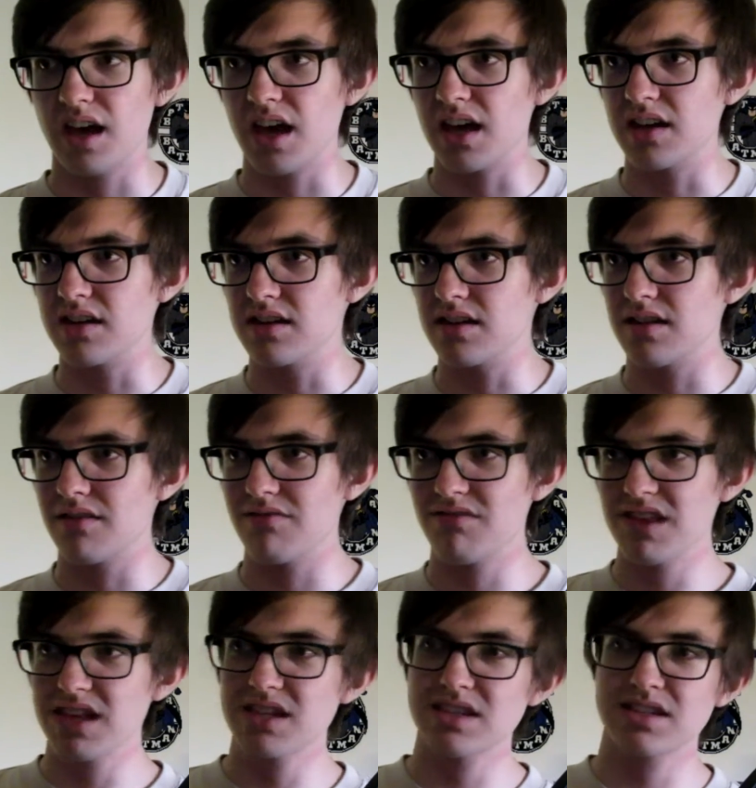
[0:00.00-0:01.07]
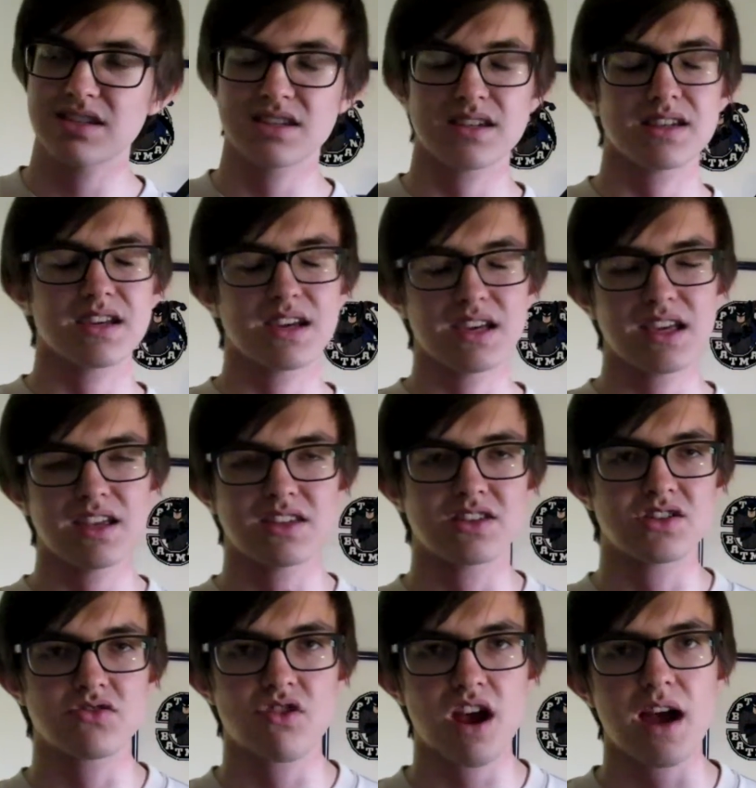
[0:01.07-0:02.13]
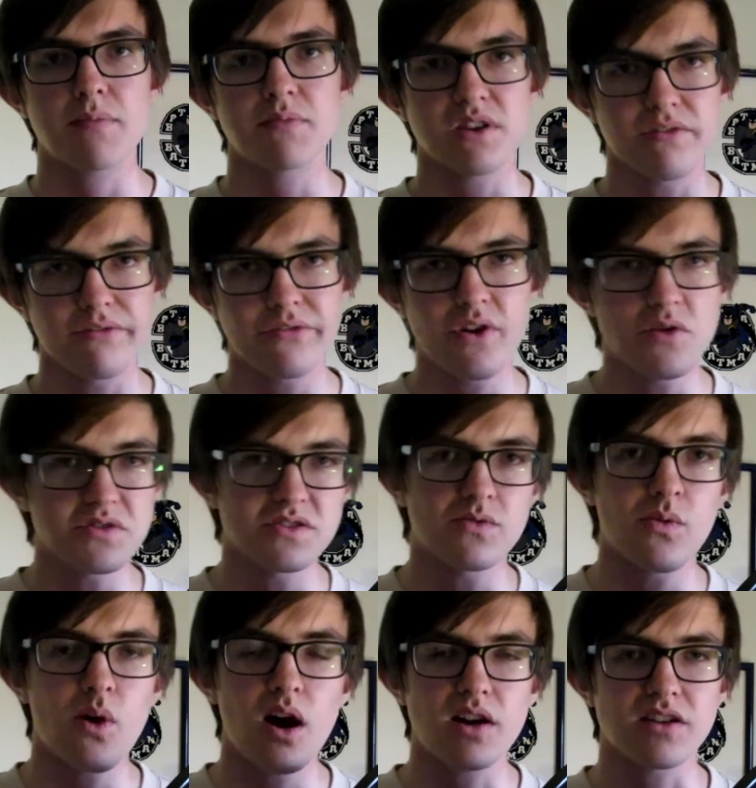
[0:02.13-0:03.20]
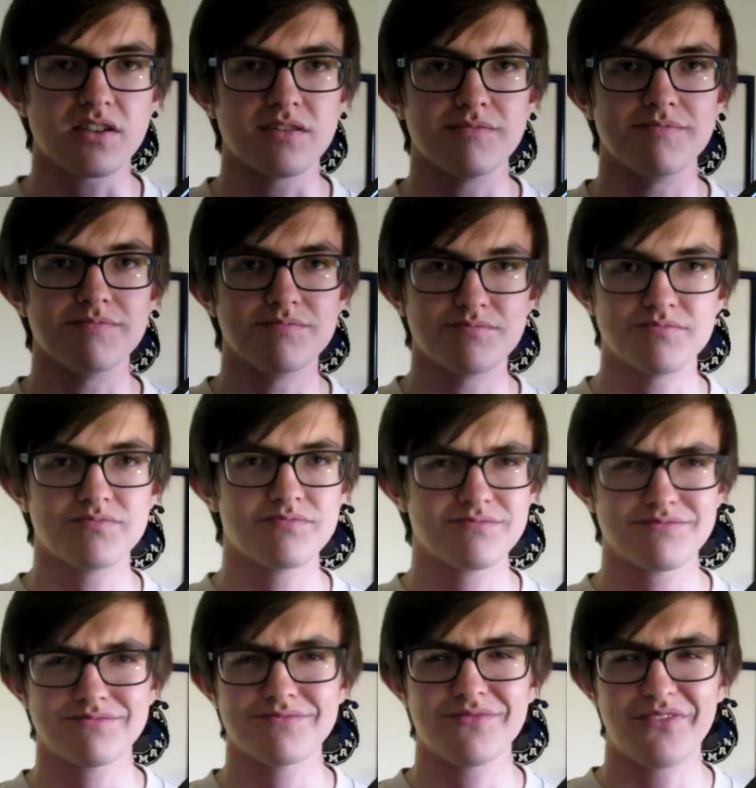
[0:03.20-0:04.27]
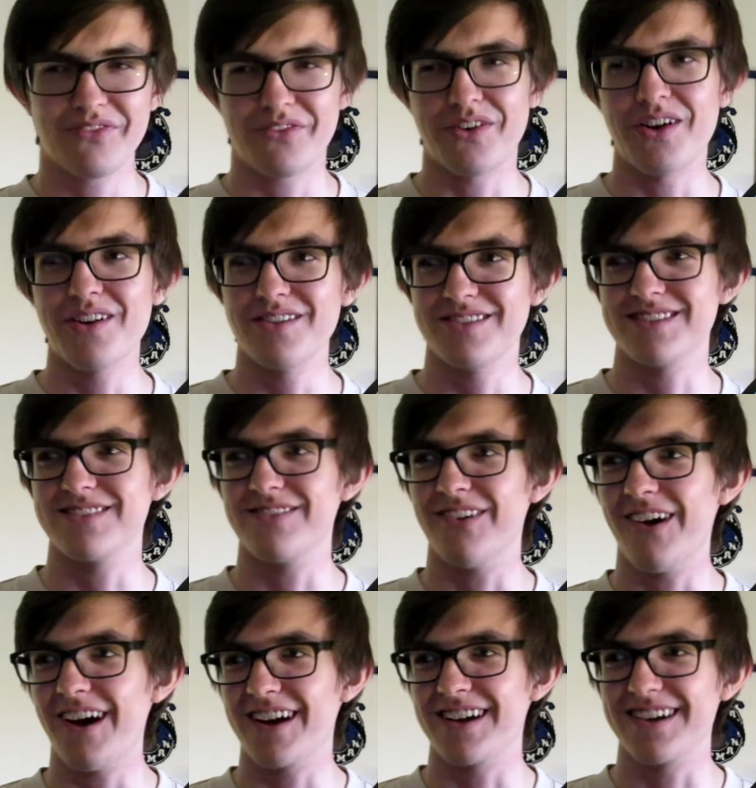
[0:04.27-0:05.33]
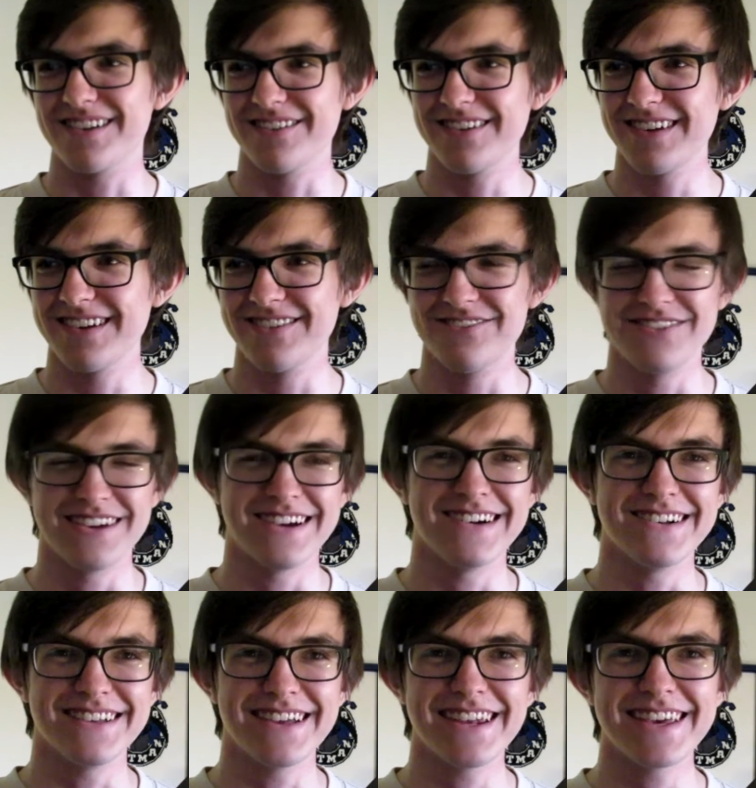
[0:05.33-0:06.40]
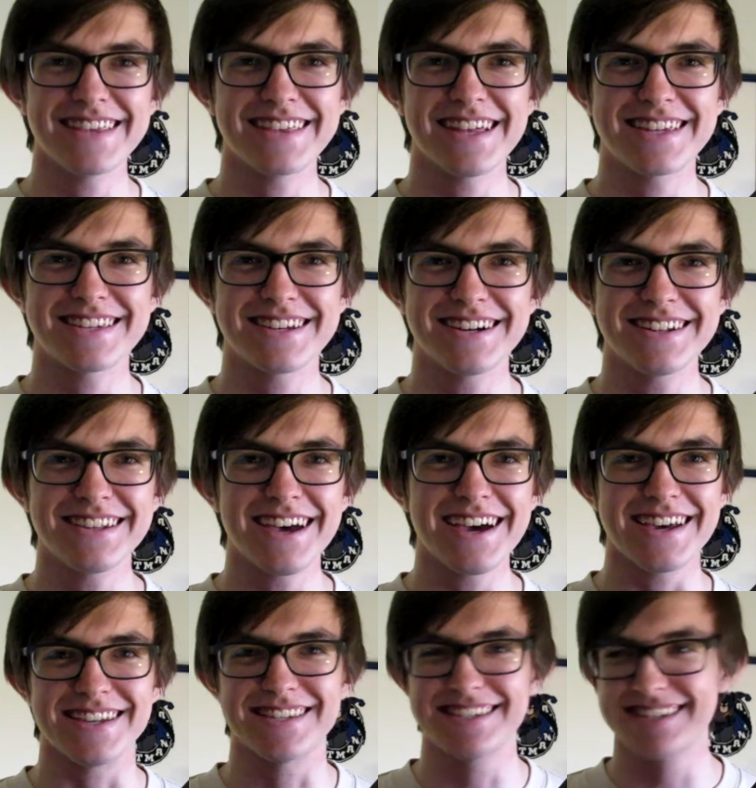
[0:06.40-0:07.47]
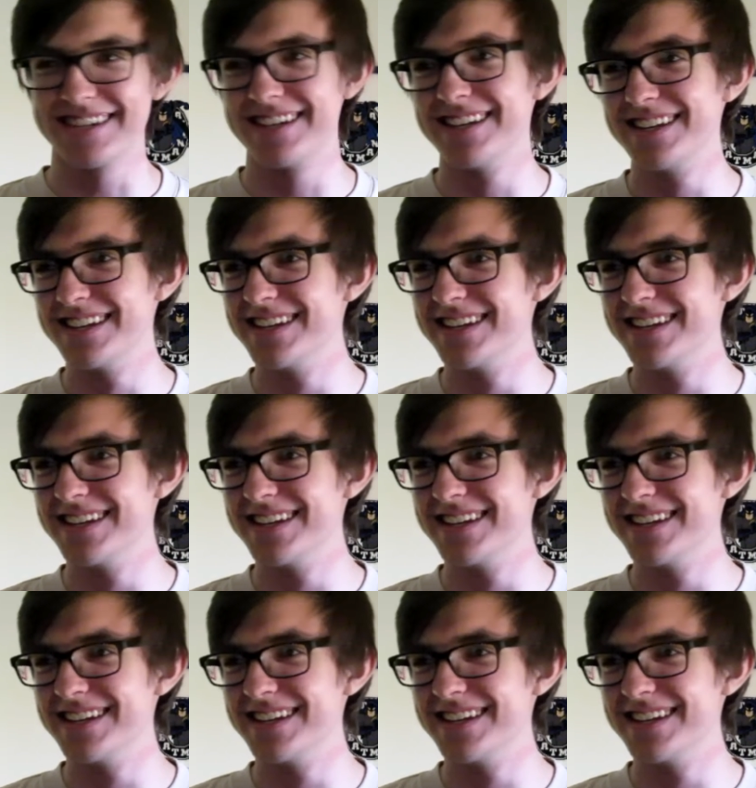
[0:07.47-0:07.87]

And this gets trapped in frozen water. Frozen water? What are you, big ol' idiot? That's called ice!